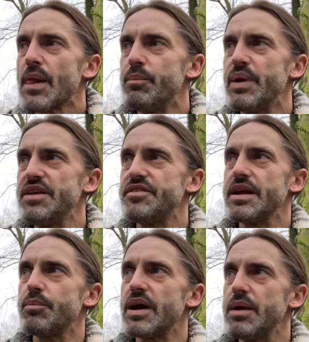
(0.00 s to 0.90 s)

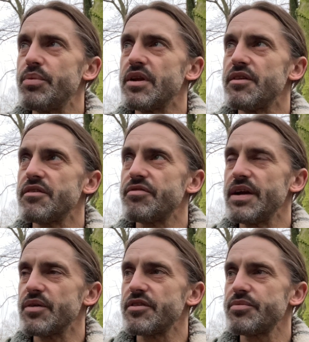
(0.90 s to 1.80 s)
meeting people in the
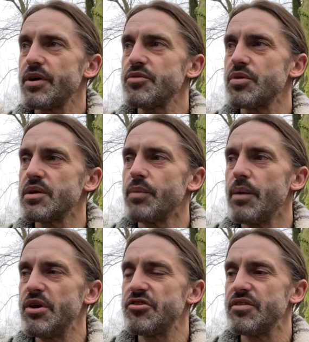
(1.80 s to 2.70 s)
field. I suppose one of my
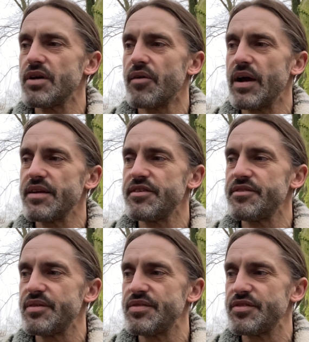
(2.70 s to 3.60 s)
mission
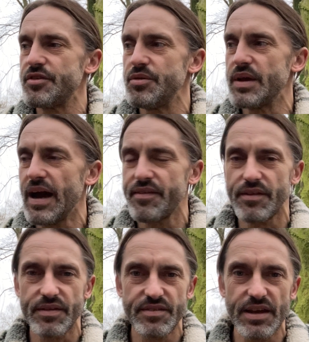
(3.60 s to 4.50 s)
directors is to
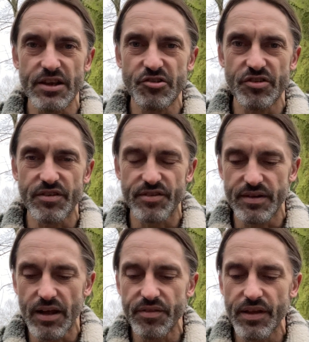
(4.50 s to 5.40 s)
gather the teachers
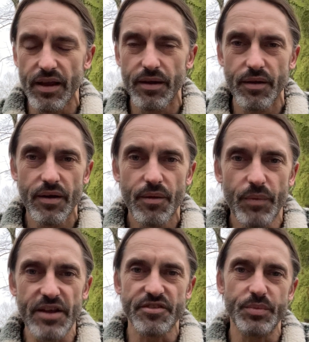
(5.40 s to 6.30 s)
and nothing
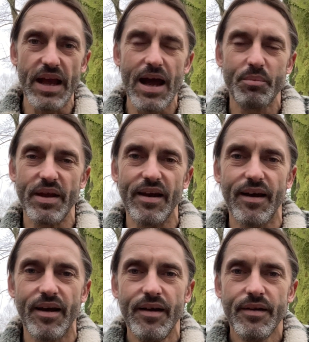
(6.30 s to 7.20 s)
makes me
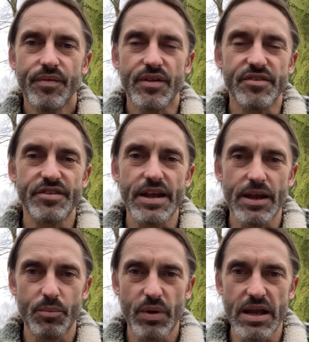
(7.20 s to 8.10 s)
happier than
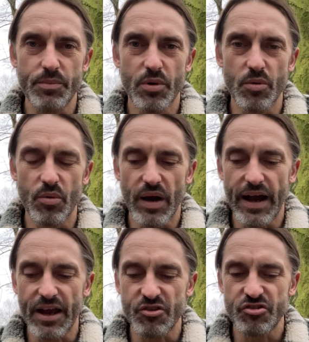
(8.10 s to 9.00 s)
seeing people
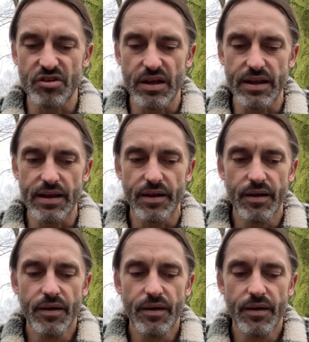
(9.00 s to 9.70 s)
actually